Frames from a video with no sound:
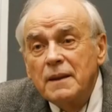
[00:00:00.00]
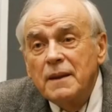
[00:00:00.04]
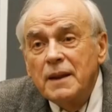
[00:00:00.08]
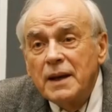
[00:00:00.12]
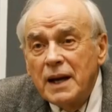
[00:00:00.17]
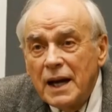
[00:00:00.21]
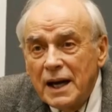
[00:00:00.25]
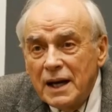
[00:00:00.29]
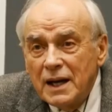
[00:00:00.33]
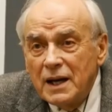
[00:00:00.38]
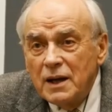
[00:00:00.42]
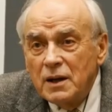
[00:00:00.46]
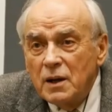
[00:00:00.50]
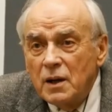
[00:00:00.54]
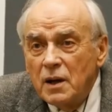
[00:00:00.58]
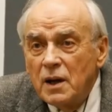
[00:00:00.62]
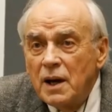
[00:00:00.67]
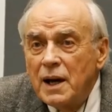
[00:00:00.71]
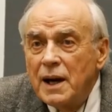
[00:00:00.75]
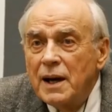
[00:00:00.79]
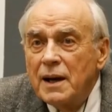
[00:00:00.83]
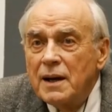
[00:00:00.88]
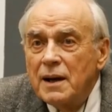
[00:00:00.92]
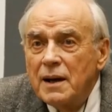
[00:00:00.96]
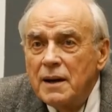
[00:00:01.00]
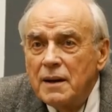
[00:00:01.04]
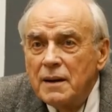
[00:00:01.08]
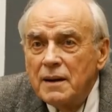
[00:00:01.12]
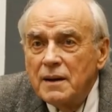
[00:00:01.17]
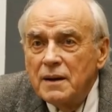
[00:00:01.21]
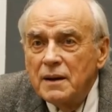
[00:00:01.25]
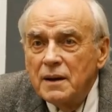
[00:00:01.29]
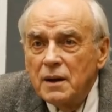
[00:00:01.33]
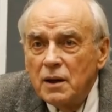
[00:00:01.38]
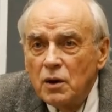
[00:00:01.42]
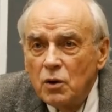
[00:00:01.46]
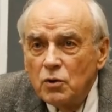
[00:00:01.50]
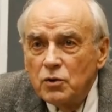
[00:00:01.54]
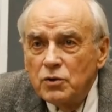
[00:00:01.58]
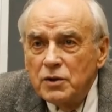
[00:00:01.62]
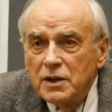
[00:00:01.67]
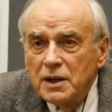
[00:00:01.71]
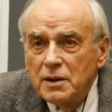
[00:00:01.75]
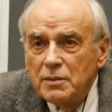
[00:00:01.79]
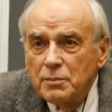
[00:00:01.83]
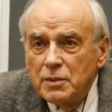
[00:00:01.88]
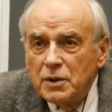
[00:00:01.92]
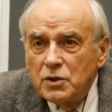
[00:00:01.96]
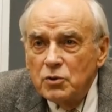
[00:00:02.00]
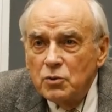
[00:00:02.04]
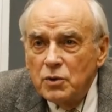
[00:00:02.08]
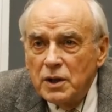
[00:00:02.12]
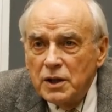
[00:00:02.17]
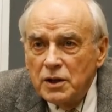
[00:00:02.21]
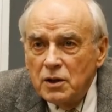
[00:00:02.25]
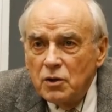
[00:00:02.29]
Take a coin. Hold it between